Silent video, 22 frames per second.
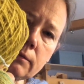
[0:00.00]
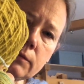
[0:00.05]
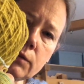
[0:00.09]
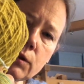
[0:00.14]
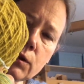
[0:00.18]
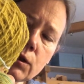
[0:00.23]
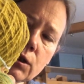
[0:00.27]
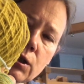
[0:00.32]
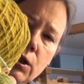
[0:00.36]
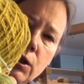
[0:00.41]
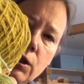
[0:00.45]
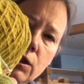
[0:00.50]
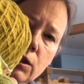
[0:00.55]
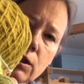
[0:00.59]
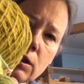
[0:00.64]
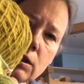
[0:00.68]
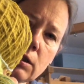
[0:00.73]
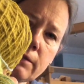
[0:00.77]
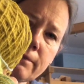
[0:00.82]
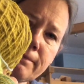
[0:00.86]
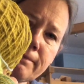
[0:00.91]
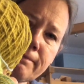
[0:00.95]

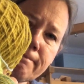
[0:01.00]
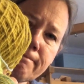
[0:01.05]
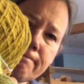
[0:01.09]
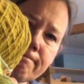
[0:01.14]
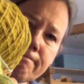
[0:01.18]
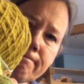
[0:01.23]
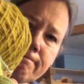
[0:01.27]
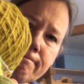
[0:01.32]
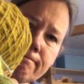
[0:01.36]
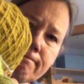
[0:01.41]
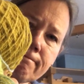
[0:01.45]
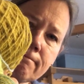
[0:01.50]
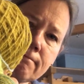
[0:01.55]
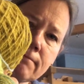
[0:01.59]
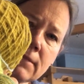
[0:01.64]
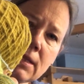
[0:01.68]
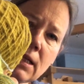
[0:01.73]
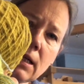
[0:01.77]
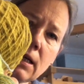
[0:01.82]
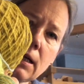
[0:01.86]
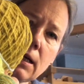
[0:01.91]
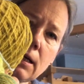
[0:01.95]
skirt.
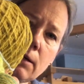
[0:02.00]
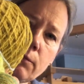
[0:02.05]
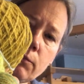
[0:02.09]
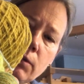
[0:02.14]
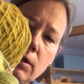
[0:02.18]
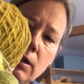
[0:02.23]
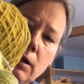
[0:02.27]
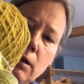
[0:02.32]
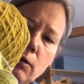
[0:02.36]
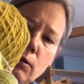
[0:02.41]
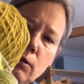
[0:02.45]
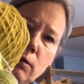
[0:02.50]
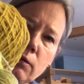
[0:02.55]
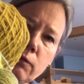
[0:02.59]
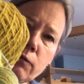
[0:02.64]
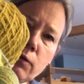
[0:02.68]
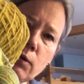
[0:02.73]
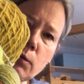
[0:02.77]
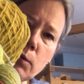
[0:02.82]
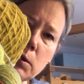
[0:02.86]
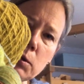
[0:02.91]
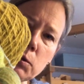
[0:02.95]
I'm really looking
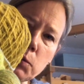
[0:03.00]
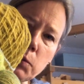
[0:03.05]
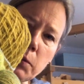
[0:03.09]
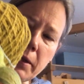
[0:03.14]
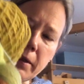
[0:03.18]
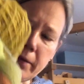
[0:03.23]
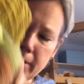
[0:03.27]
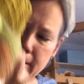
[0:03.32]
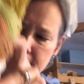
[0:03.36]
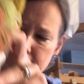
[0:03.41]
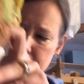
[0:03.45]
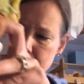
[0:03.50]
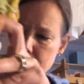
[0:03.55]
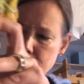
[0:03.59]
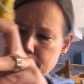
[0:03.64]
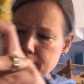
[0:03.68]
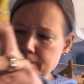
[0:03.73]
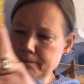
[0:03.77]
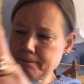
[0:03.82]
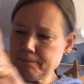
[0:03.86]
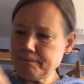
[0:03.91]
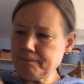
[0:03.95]
forward to wearing it.
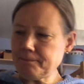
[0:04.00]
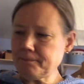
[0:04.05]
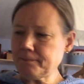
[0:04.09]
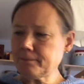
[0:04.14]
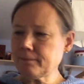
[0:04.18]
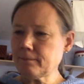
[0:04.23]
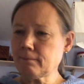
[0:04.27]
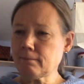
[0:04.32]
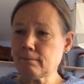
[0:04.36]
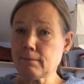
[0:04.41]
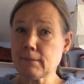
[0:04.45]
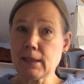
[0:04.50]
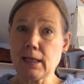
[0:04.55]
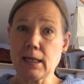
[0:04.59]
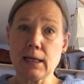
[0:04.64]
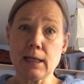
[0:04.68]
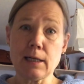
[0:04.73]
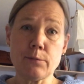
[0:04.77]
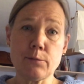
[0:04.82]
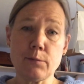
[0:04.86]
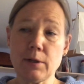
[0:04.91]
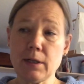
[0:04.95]

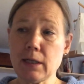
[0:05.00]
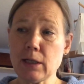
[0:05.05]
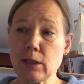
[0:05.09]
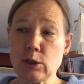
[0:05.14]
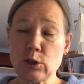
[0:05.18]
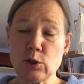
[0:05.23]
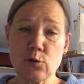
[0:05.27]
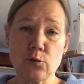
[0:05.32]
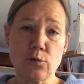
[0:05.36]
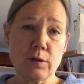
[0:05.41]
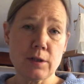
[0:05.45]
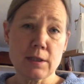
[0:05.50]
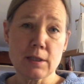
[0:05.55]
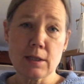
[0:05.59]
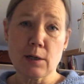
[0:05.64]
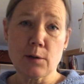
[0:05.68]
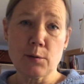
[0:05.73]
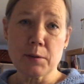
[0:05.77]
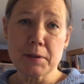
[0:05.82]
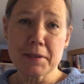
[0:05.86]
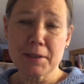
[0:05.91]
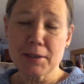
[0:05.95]
And I'm really curious
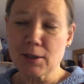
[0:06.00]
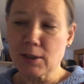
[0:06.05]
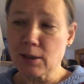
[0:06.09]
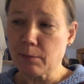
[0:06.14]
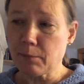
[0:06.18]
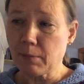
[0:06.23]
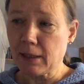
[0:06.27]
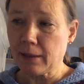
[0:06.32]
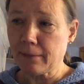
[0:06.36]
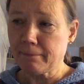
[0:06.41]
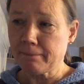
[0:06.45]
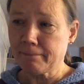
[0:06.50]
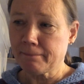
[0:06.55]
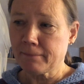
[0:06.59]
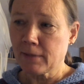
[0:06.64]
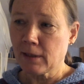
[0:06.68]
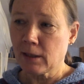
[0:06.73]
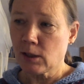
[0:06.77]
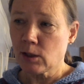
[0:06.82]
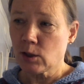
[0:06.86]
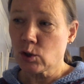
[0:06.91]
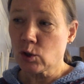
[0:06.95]
how it's going to be
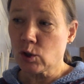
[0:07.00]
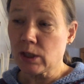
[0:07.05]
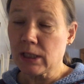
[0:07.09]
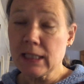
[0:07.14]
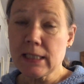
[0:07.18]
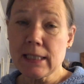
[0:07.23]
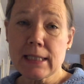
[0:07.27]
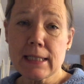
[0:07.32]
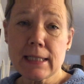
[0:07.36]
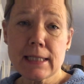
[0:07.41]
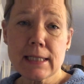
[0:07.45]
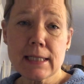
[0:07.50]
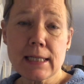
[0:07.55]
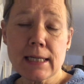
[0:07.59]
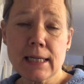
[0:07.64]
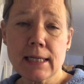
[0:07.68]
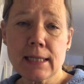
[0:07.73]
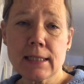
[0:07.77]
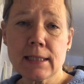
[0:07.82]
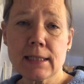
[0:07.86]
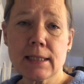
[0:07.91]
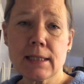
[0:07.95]
to knit it,
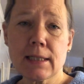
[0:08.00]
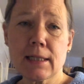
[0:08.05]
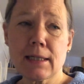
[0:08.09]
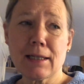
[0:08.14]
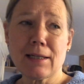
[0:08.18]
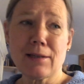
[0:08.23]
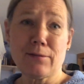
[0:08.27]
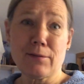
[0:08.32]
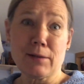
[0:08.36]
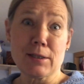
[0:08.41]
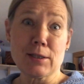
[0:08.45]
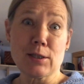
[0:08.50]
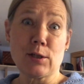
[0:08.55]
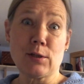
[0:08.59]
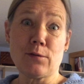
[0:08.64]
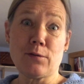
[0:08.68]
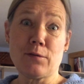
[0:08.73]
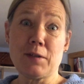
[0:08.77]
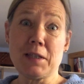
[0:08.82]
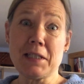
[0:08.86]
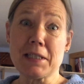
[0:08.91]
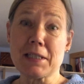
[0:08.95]
and if it's going to
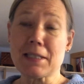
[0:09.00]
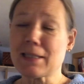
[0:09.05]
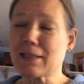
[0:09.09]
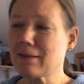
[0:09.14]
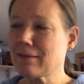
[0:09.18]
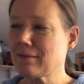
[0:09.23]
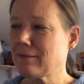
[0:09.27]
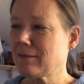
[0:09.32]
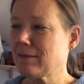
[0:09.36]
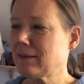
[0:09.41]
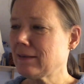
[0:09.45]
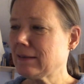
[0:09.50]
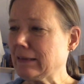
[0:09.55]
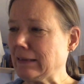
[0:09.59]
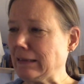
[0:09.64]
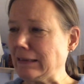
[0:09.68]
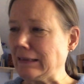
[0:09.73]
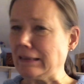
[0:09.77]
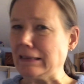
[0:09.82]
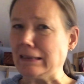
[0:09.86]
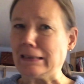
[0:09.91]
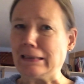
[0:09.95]
fit.
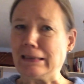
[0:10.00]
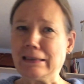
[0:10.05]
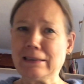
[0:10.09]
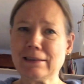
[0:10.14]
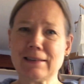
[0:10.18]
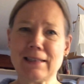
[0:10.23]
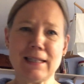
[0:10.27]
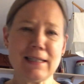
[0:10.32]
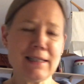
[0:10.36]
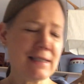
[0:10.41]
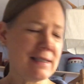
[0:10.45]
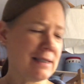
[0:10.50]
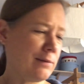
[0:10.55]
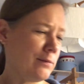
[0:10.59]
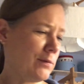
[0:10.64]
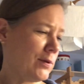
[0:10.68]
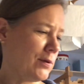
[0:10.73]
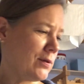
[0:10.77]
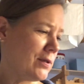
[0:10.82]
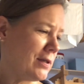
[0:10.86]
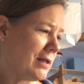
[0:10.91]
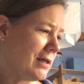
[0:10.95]
That's the
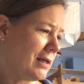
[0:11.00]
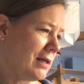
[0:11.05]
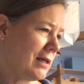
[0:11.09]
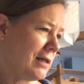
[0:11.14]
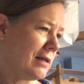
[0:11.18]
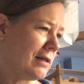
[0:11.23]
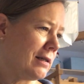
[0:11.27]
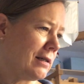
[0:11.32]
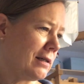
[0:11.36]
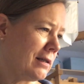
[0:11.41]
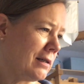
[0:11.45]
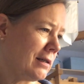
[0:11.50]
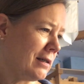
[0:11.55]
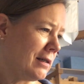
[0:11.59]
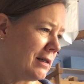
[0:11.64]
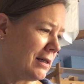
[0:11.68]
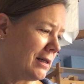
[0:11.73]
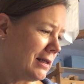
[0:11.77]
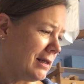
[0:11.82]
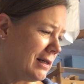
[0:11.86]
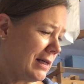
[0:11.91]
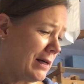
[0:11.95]
most
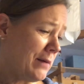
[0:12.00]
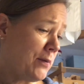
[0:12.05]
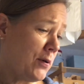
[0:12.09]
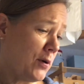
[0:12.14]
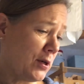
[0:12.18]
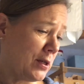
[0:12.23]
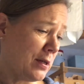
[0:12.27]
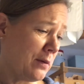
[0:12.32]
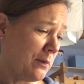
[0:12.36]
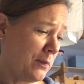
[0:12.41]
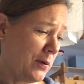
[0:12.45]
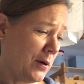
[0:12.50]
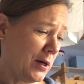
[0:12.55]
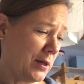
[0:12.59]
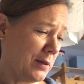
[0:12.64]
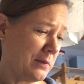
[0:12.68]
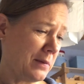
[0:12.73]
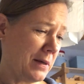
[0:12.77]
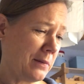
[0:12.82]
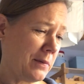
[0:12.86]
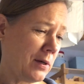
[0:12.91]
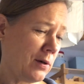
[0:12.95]
important part,
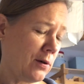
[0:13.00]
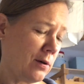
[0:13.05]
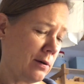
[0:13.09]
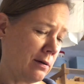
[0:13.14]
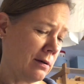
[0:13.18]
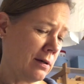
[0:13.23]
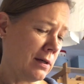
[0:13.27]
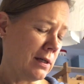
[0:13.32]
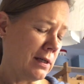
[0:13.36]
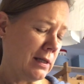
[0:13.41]
maybe, or